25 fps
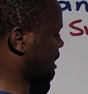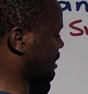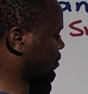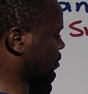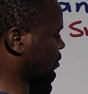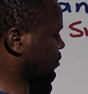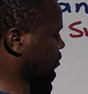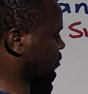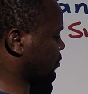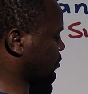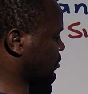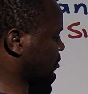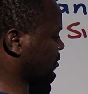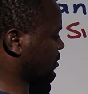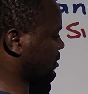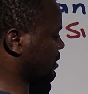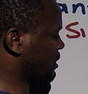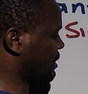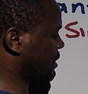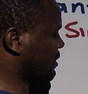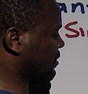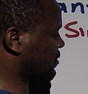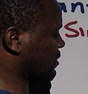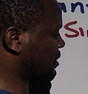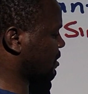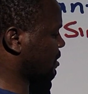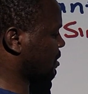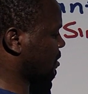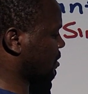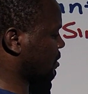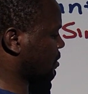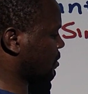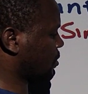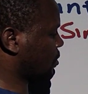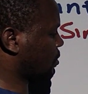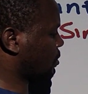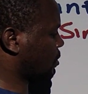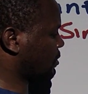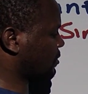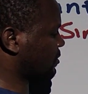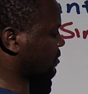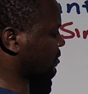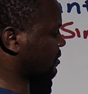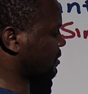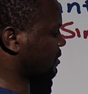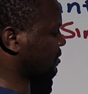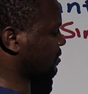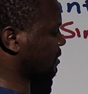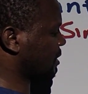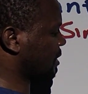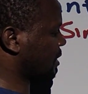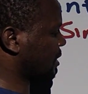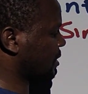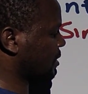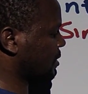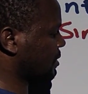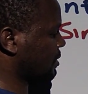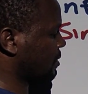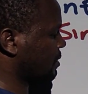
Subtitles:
I want you to see it. Cos theta